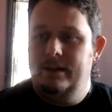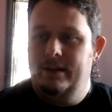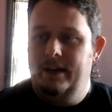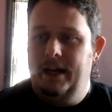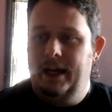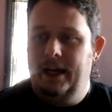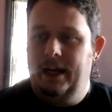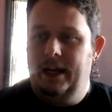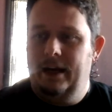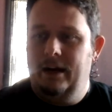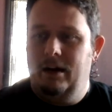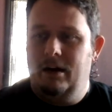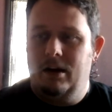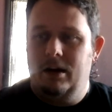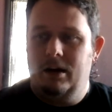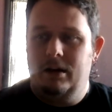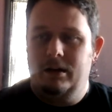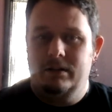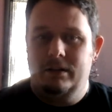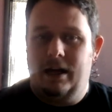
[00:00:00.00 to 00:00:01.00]

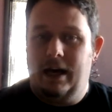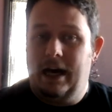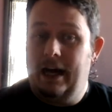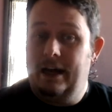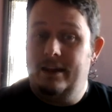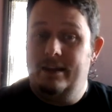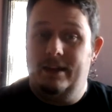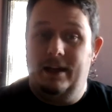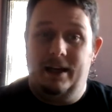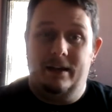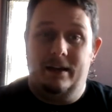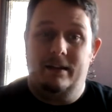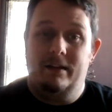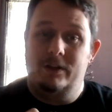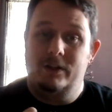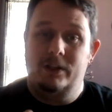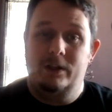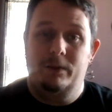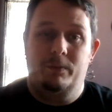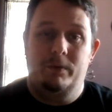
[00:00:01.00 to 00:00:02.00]
I think they're
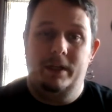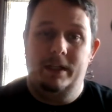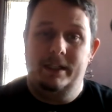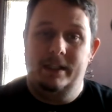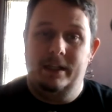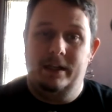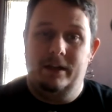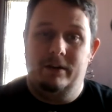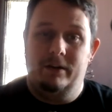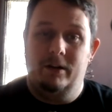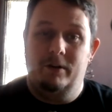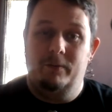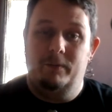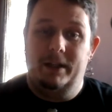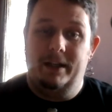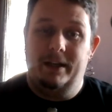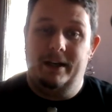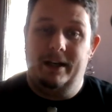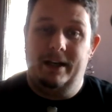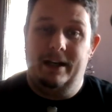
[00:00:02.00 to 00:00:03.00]
super easy to grow, but
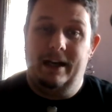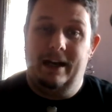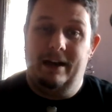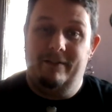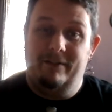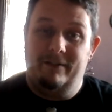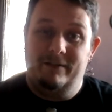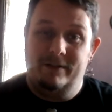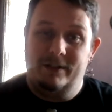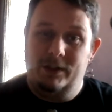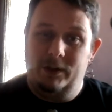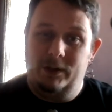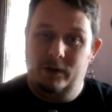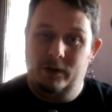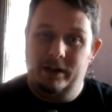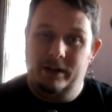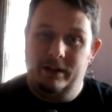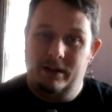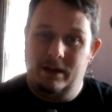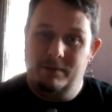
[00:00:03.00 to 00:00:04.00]
then again, I have 2
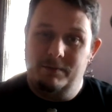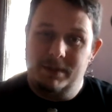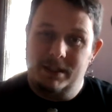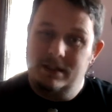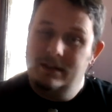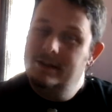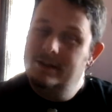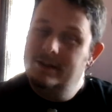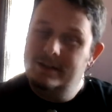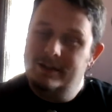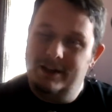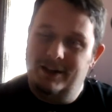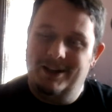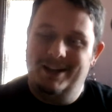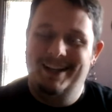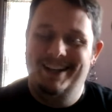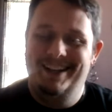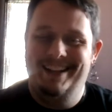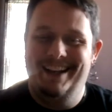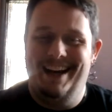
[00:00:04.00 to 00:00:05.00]
green thumbs, so
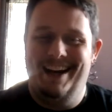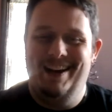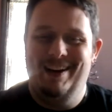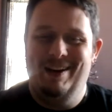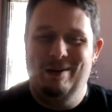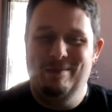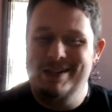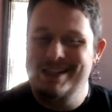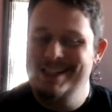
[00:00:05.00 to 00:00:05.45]
that helps.